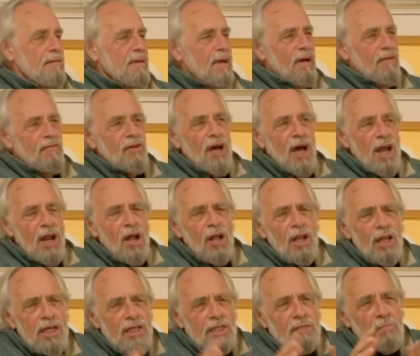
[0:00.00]
I've got all
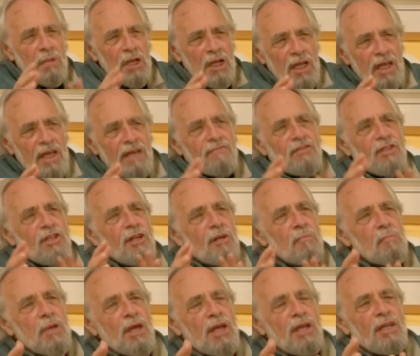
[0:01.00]
these beliefs and
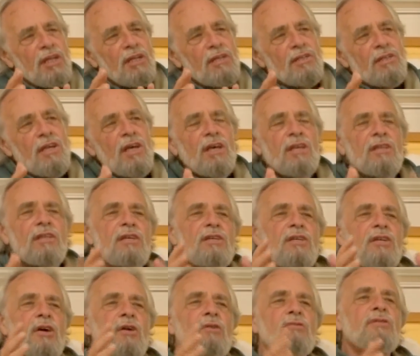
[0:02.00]
opinions
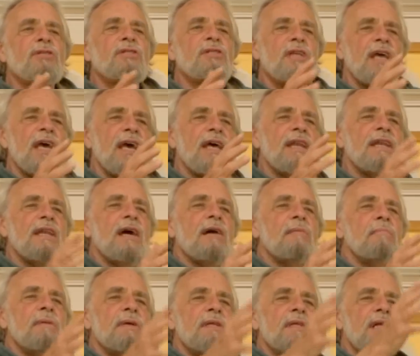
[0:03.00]
that don't stand
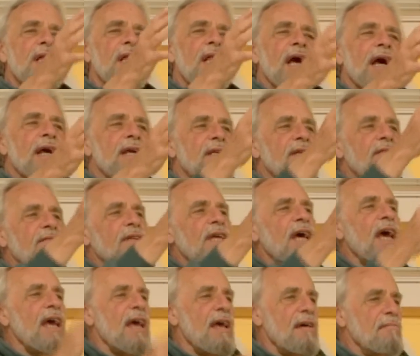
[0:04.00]
up in the light of
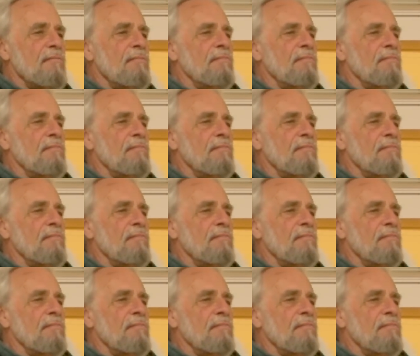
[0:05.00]
day.